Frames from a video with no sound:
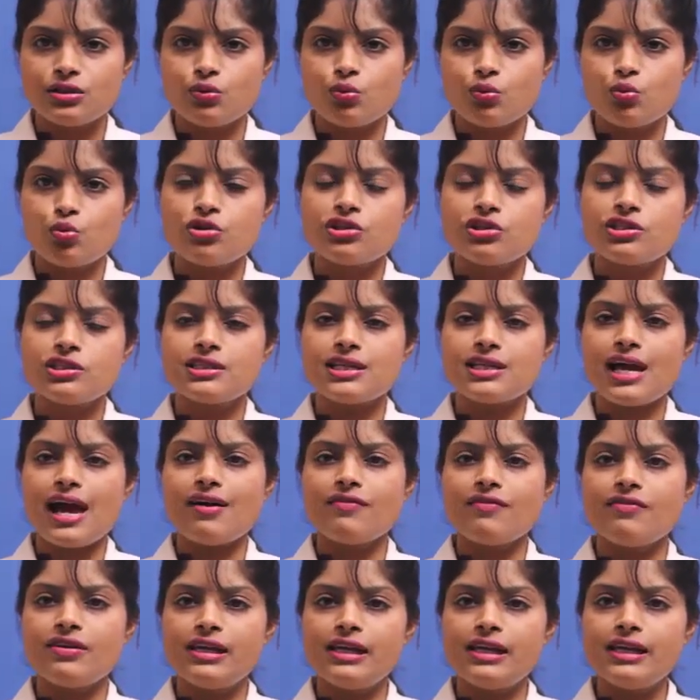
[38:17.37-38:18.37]
which is
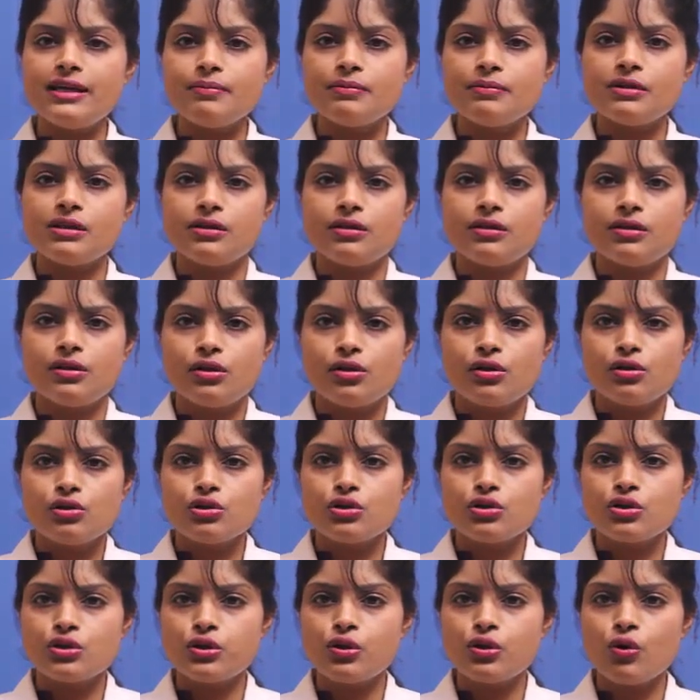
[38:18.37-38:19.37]
available
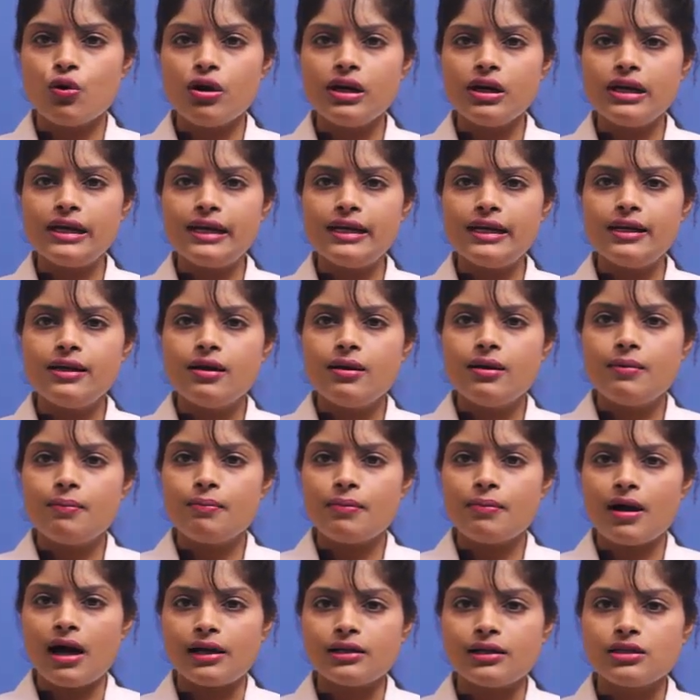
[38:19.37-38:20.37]
slowly
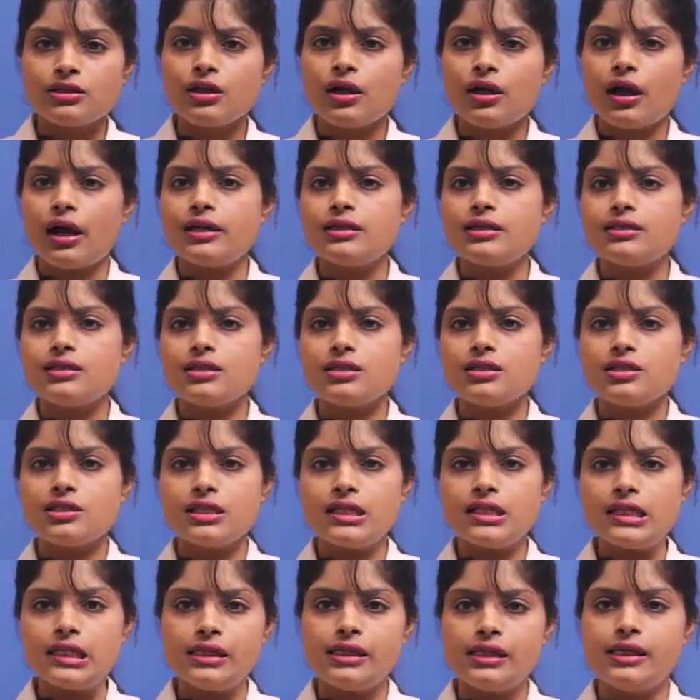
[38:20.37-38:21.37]
but
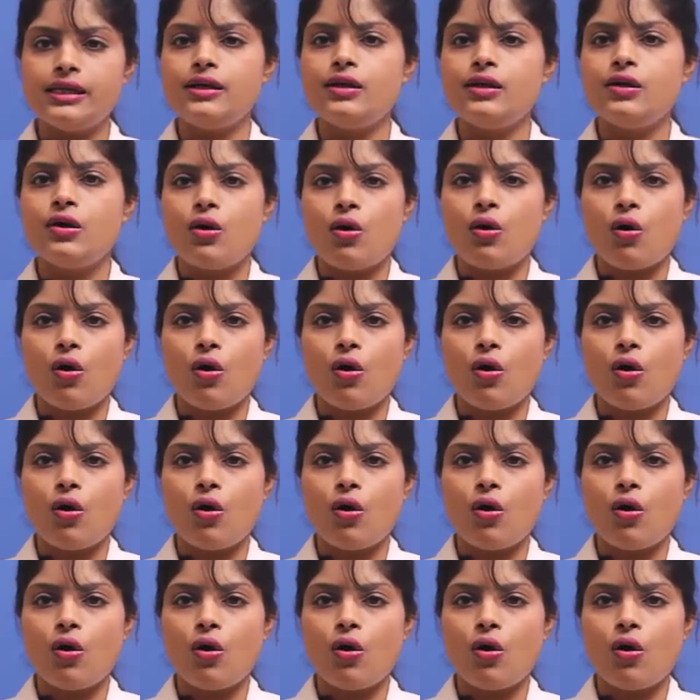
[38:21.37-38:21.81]
consistently